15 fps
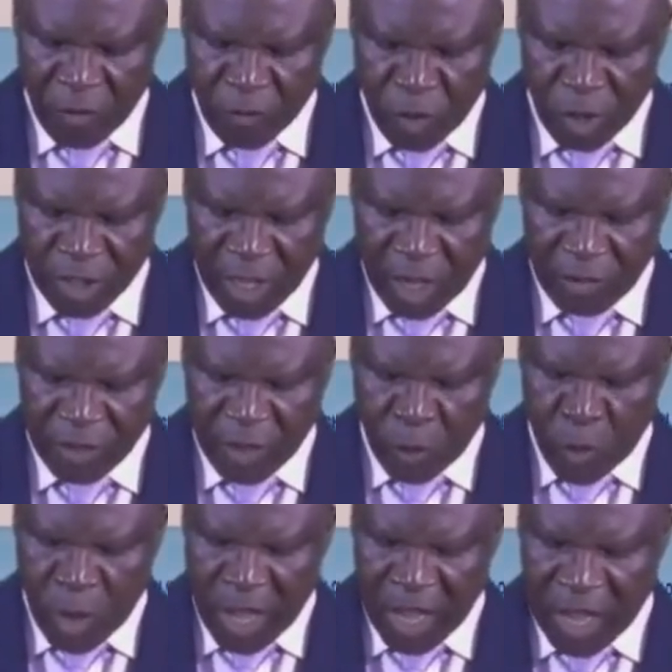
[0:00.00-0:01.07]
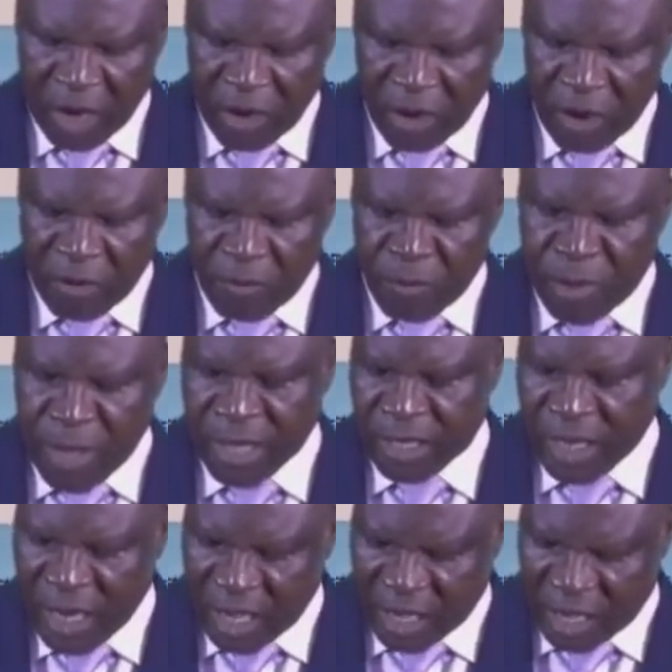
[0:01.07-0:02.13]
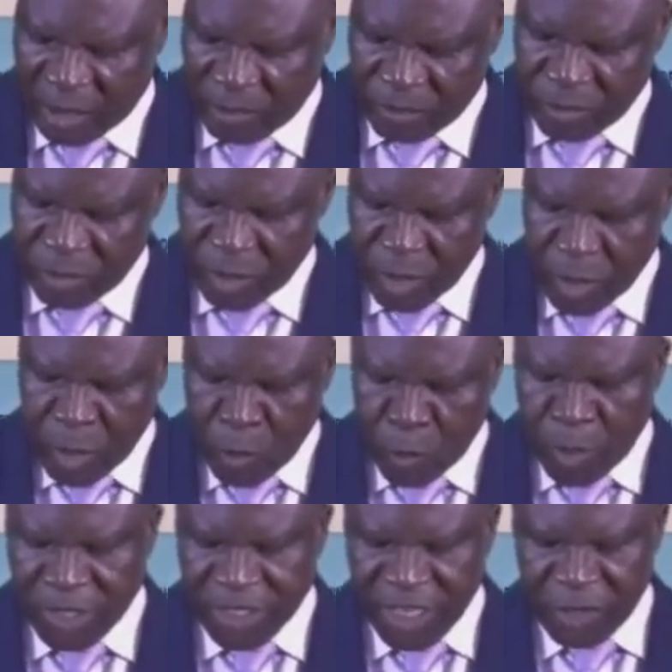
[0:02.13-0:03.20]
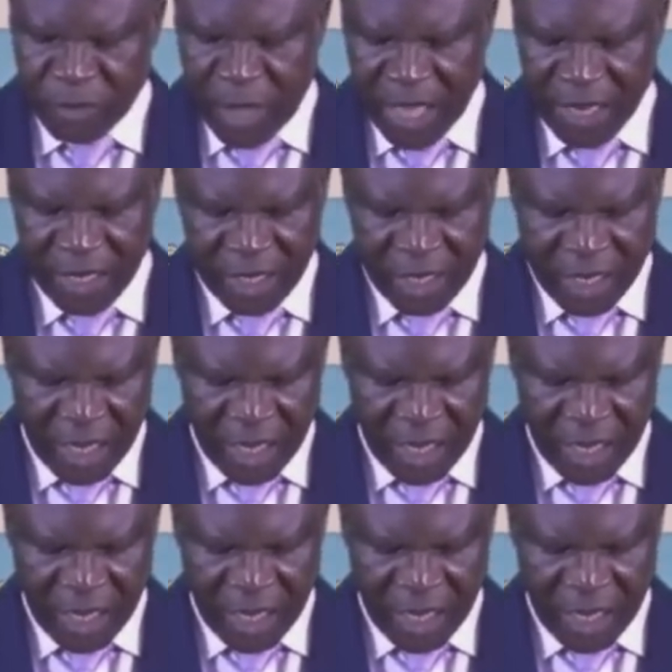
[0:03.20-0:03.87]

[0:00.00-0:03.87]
of water of the well of Bethlehem, which is by the